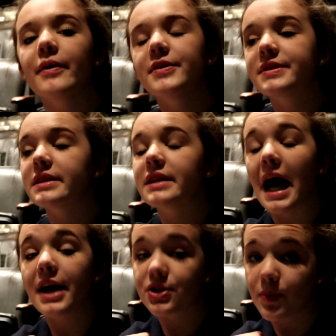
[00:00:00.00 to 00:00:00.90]
I was the
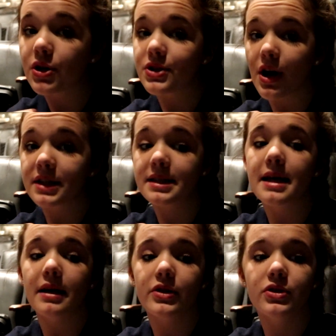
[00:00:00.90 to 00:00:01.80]
last person on
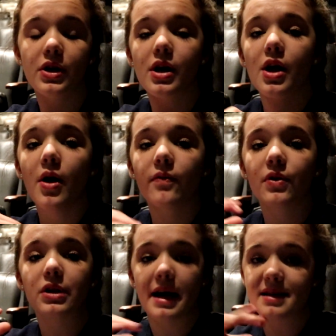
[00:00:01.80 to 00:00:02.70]
stage the
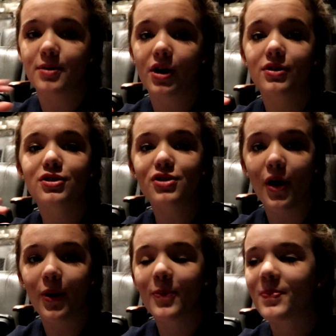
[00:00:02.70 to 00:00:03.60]
last part of the
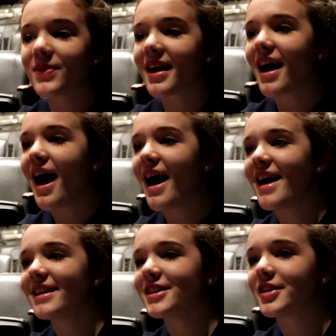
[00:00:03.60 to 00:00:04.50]
show,
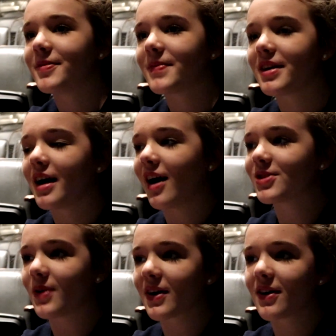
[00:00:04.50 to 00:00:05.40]
and I was
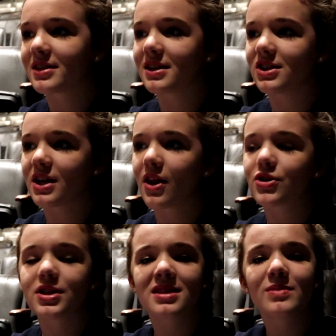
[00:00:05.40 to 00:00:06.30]
walking across stage, and there's
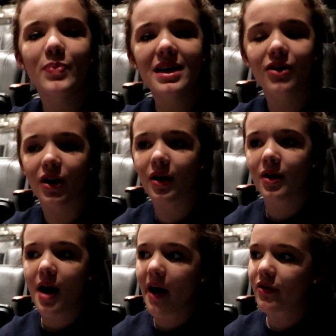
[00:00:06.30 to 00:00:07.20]
this speaker,
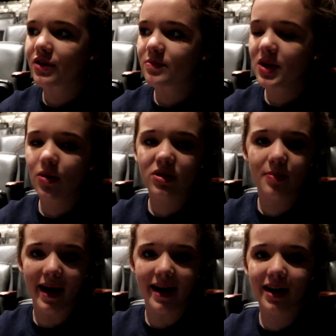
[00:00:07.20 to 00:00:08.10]
and the speaker was
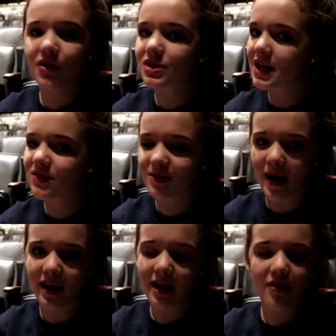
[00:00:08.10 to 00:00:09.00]
black, and the stage was
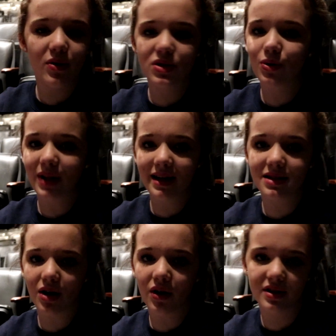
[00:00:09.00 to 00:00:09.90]
black, and there's no lights
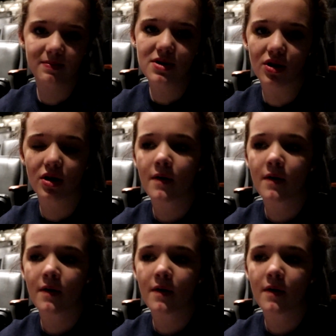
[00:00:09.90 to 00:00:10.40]
on the speaker,